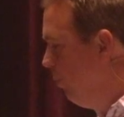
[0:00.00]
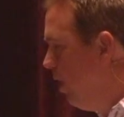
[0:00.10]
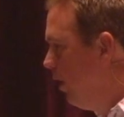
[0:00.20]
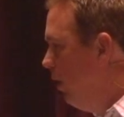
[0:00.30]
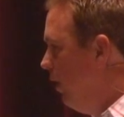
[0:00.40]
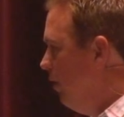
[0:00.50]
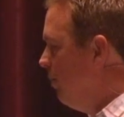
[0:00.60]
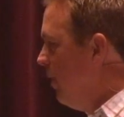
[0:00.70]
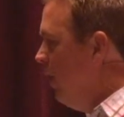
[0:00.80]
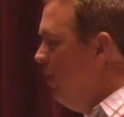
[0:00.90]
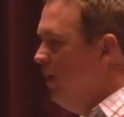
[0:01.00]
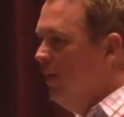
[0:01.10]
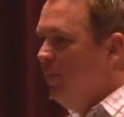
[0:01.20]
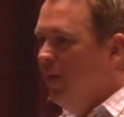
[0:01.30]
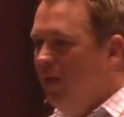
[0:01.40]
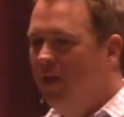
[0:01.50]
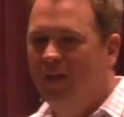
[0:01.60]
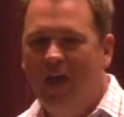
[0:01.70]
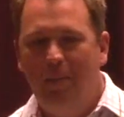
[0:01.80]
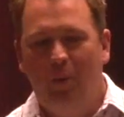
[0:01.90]
market, and
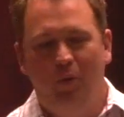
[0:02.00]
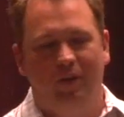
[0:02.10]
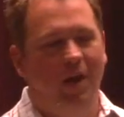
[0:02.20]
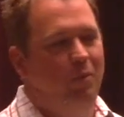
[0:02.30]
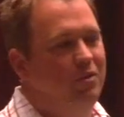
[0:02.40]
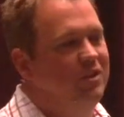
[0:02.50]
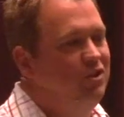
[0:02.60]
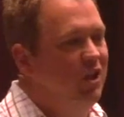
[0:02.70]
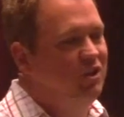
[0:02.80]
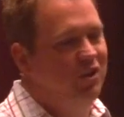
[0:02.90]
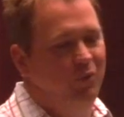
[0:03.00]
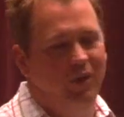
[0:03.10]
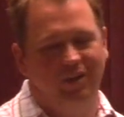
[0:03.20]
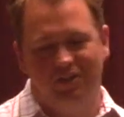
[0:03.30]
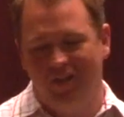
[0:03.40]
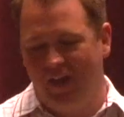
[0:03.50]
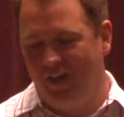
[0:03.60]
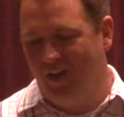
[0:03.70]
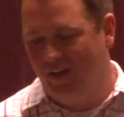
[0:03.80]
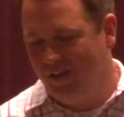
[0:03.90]
I remember when the couple was exchanging their rings,
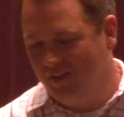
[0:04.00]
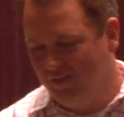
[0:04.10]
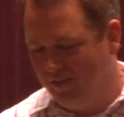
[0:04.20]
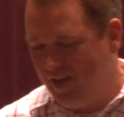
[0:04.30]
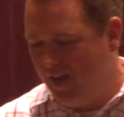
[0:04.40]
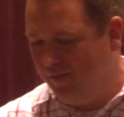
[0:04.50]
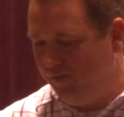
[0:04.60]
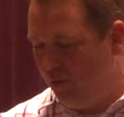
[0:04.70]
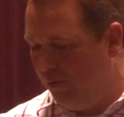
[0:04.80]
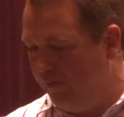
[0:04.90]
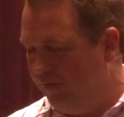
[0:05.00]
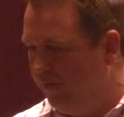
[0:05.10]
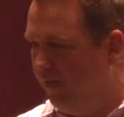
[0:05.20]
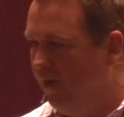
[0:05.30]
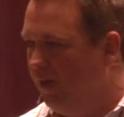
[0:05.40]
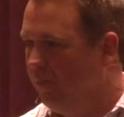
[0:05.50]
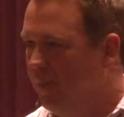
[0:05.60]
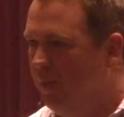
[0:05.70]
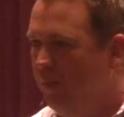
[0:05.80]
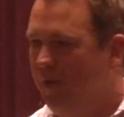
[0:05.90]
I had a view of the
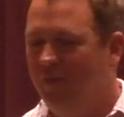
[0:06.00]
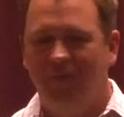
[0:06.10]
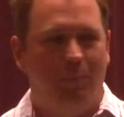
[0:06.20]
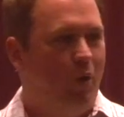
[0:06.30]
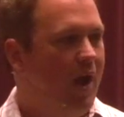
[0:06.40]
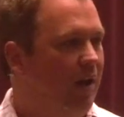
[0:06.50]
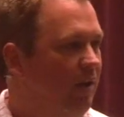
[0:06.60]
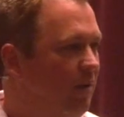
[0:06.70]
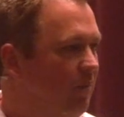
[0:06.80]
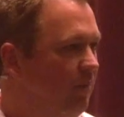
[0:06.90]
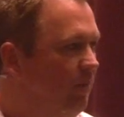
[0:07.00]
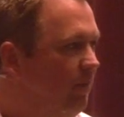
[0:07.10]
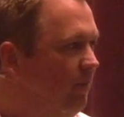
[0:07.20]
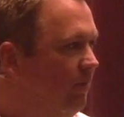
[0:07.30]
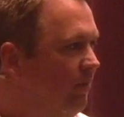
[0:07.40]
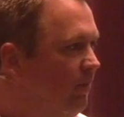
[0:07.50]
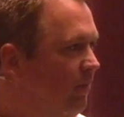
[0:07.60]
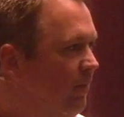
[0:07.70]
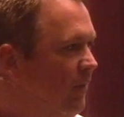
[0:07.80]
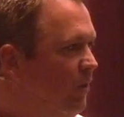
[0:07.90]
mother of the bride.
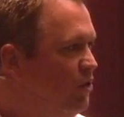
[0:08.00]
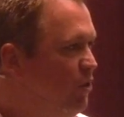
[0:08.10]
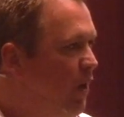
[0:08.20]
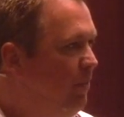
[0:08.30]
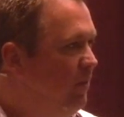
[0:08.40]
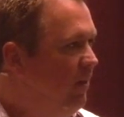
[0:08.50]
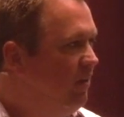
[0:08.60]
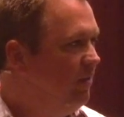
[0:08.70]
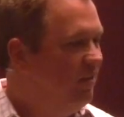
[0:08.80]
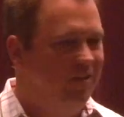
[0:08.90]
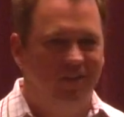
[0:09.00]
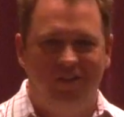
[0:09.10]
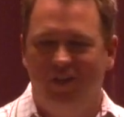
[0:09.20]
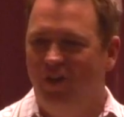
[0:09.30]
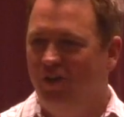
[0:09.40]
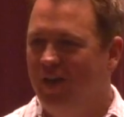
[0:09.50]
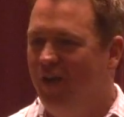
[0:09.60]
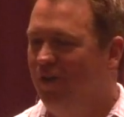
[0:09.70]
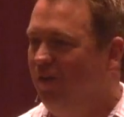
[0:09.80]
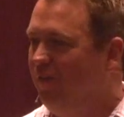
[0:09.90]
She wiped a tear
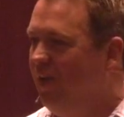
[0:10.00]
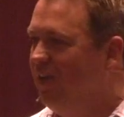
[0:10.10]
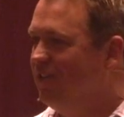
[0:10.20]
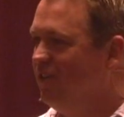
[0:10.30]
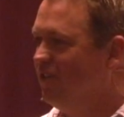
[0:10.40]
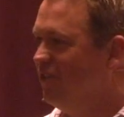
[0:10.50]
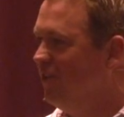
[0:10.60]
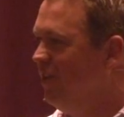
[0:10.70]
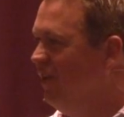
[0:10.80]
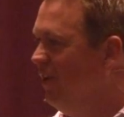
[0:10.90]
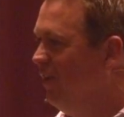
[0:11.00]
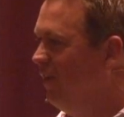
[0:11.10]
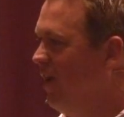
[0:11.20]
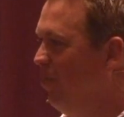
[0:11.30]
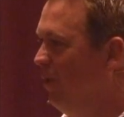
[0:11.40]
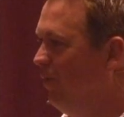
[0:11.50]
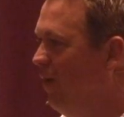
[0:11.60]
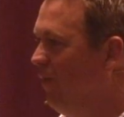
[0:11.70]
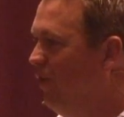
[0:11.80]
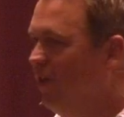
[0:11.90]
down her face as the couple in
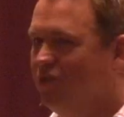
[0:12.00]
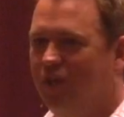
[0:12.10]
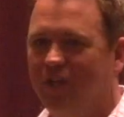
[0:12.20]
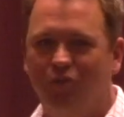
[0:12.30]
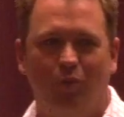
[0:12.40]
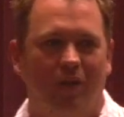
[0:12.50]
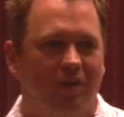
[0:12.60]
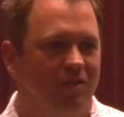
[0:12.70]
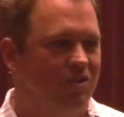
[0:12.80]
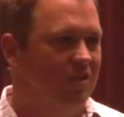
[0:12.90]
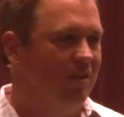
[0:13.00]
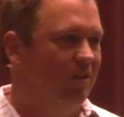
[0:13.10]
front of her exchanged rings.